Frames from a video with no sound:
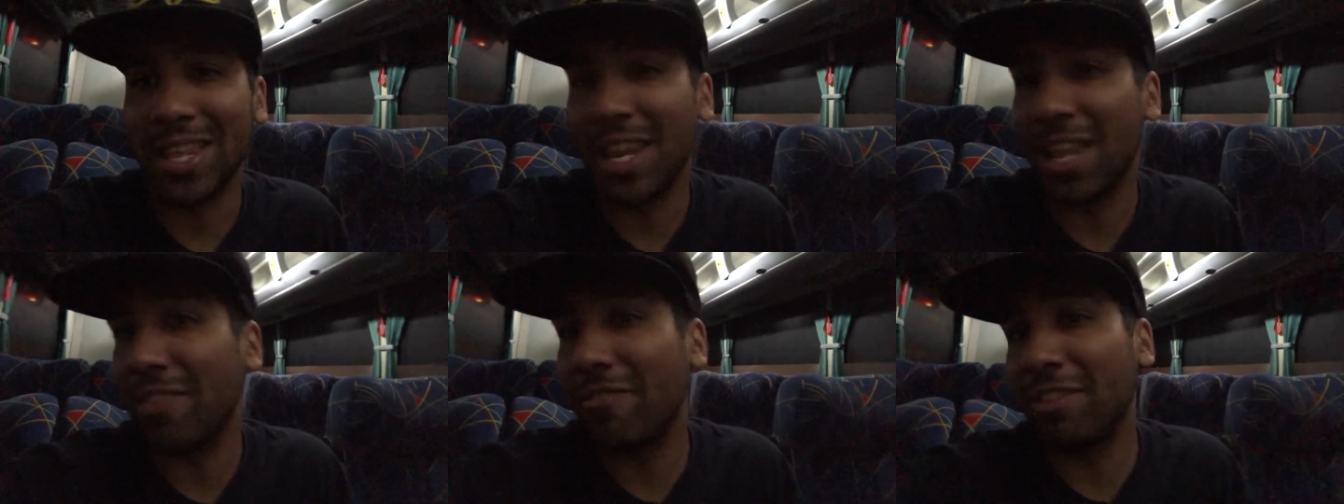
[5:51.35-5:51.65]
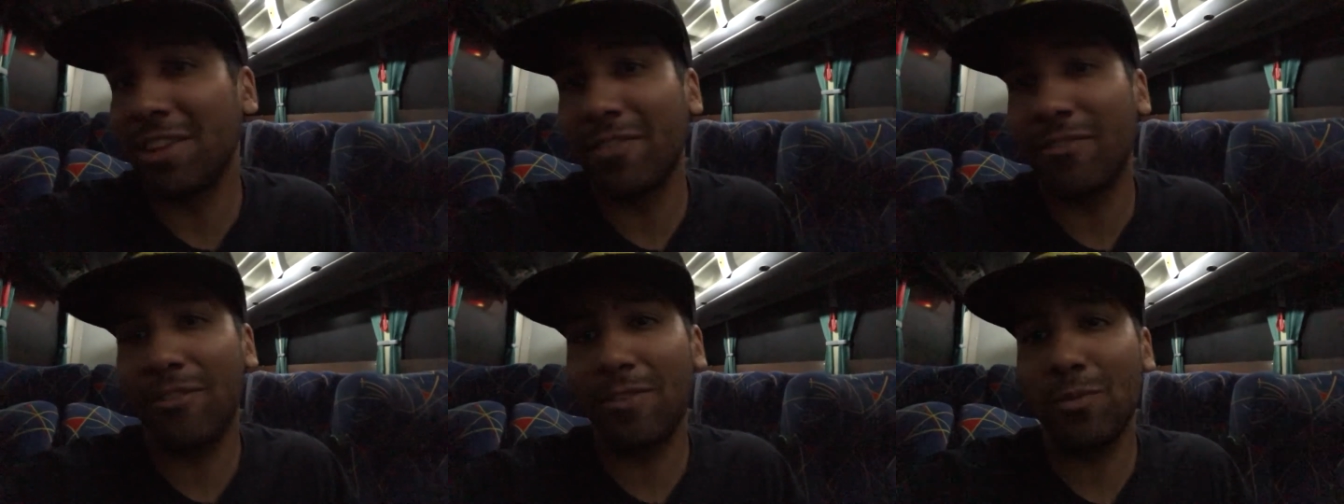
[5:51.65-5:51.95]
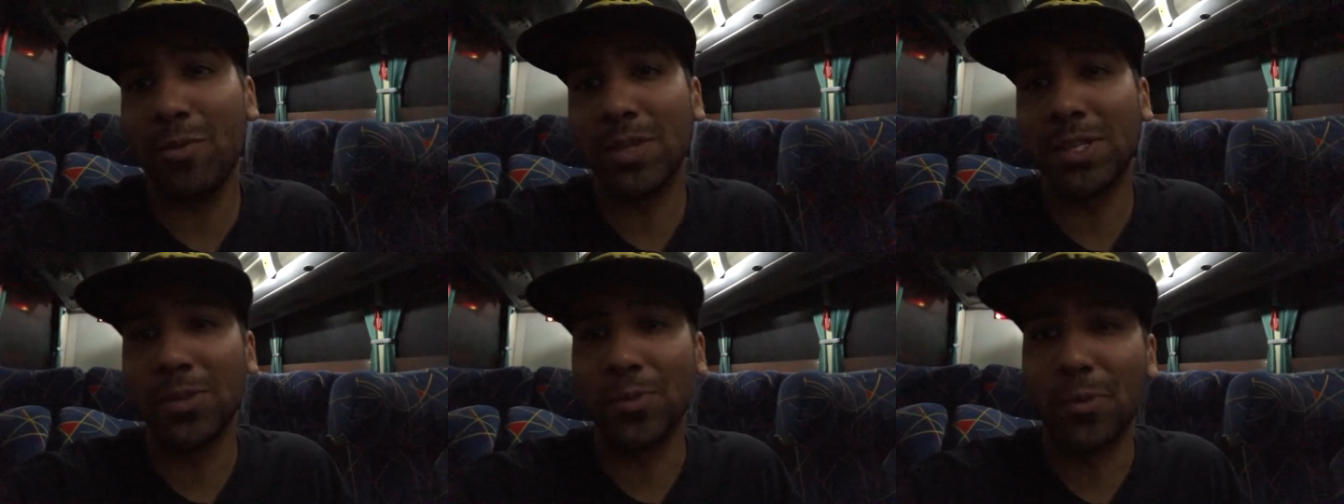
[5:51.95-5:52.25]
Even if it
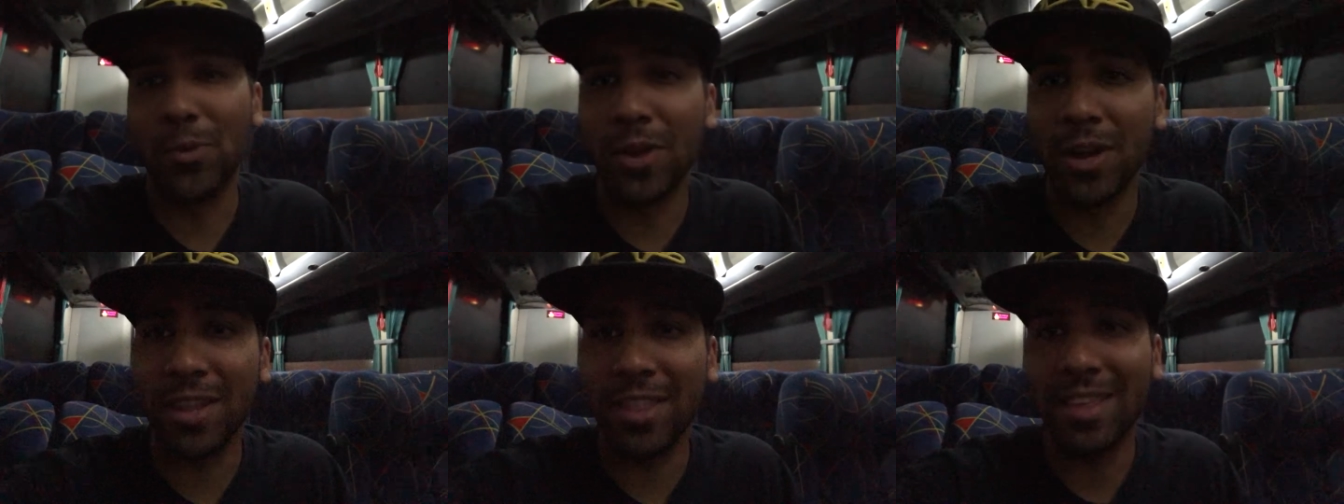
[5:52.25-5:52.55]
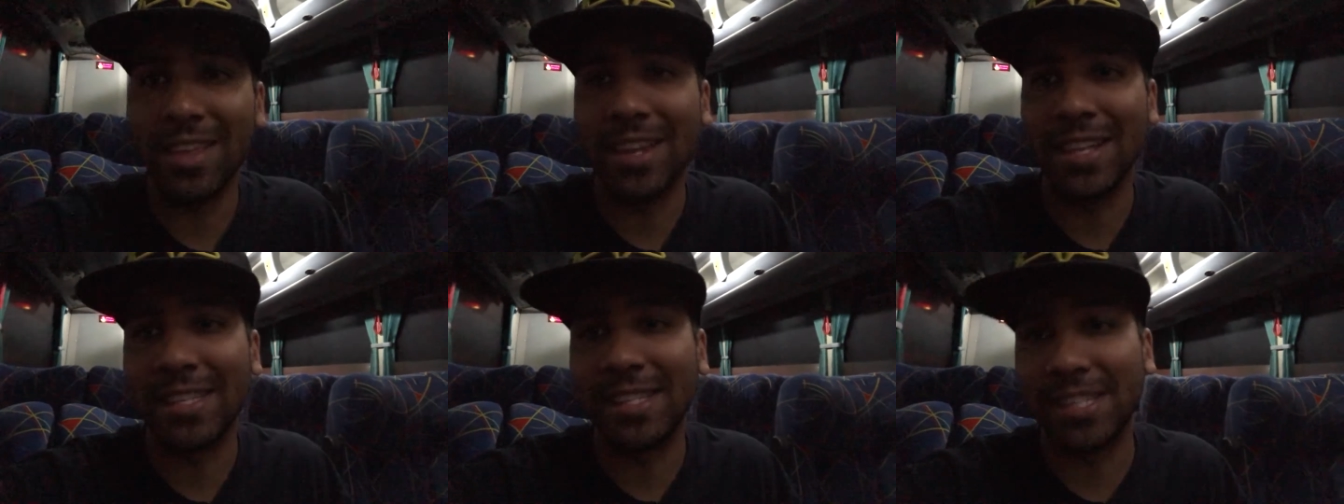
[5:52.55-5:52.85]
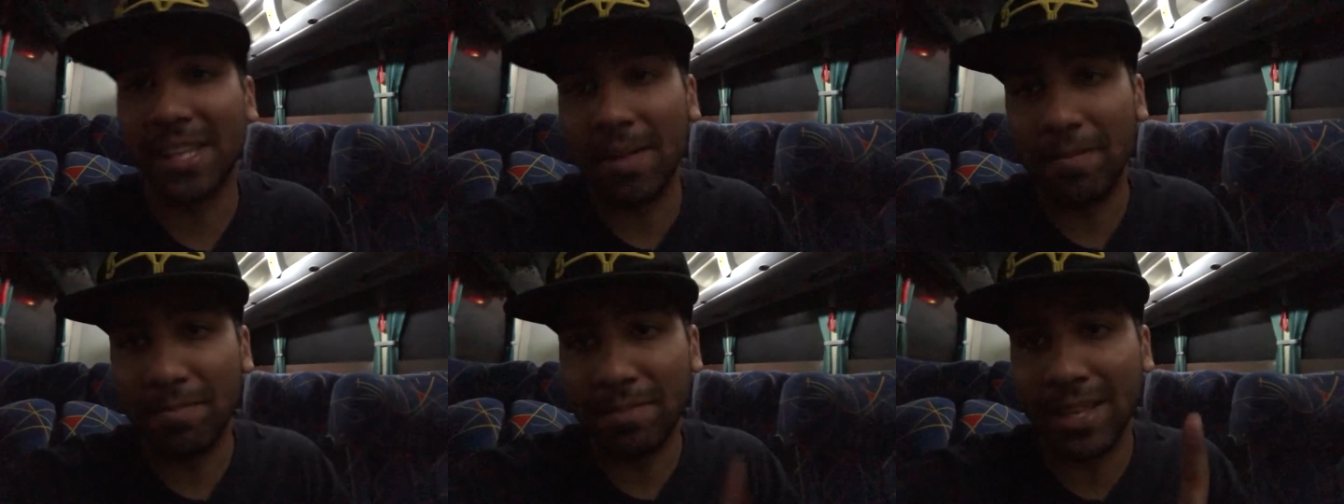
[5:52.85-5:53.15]
wasn't worth it, it's
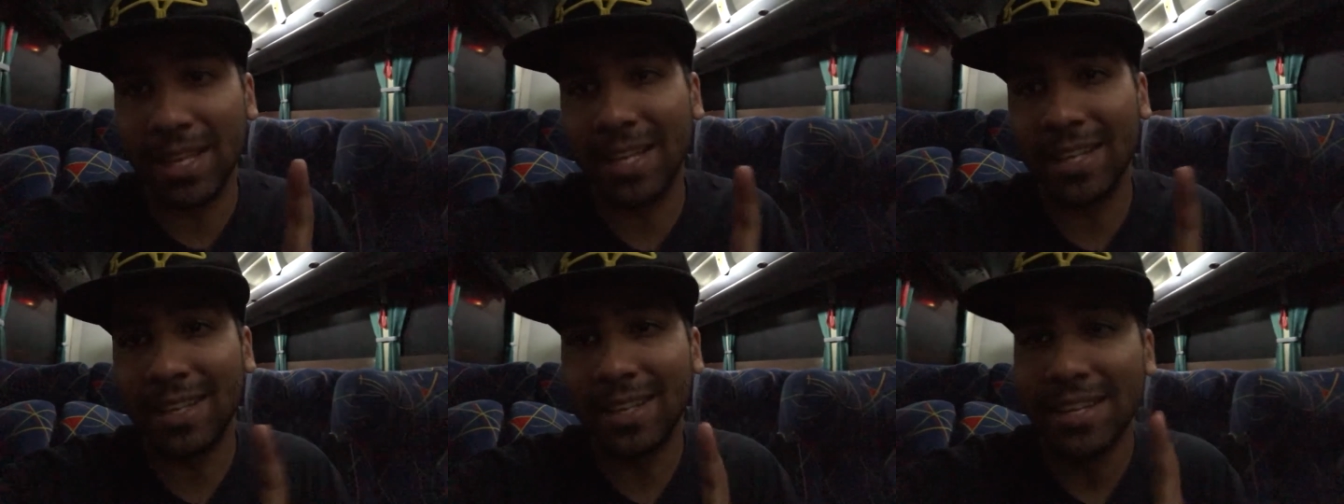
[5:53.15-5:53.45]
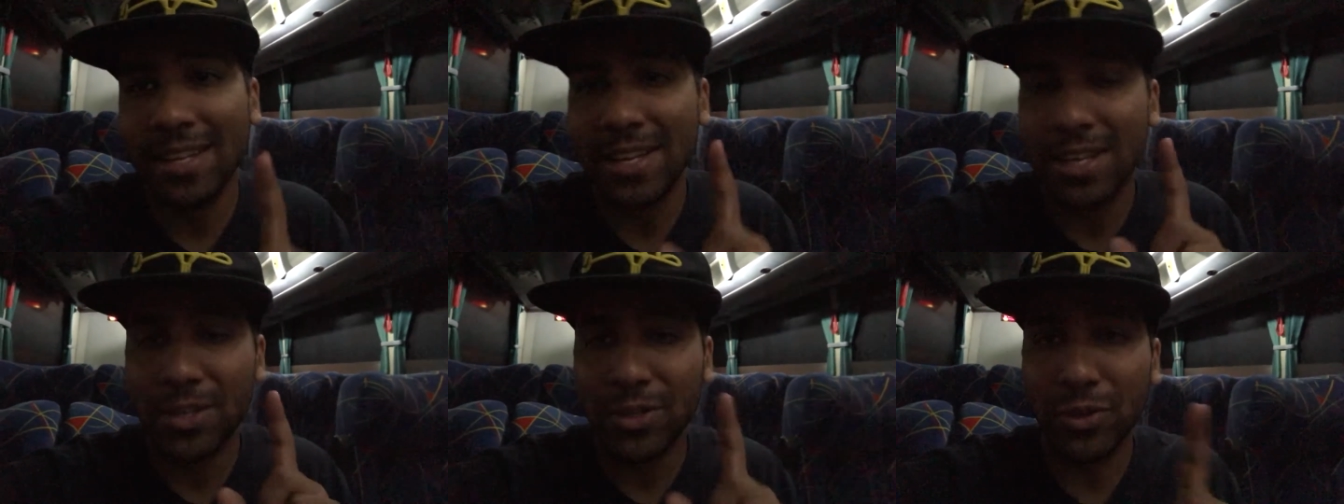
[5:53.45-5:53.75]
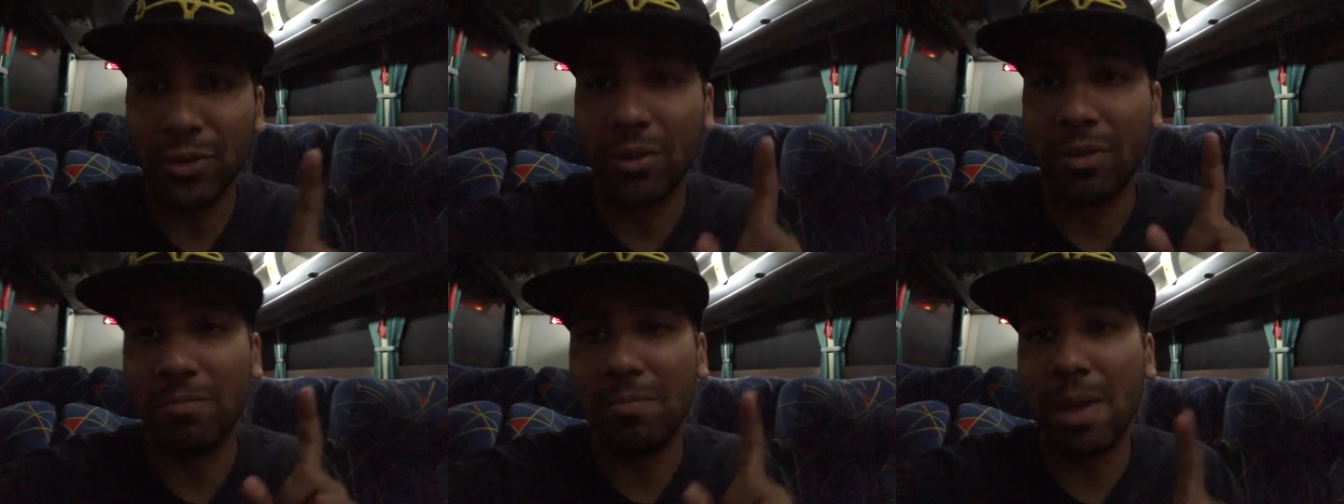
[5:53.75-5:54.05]
something
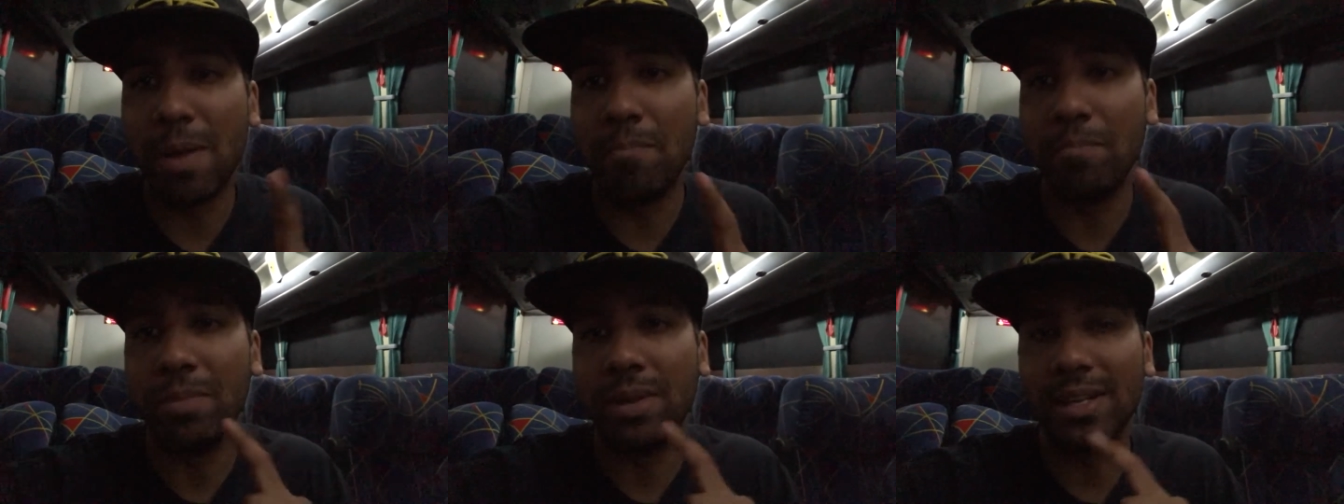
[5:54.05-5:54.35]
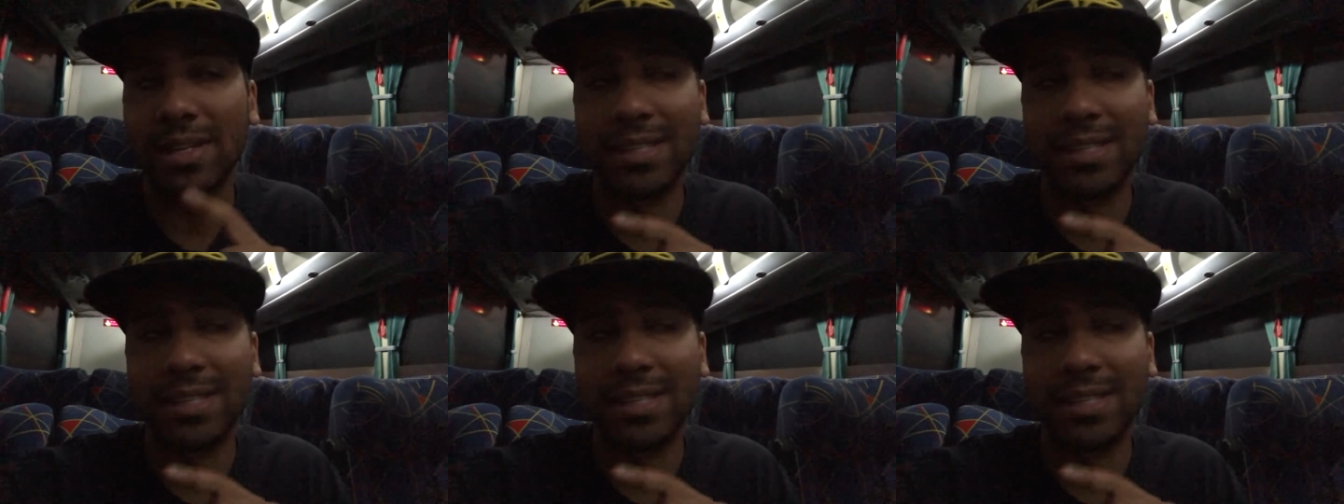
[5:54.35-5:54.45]
to remember.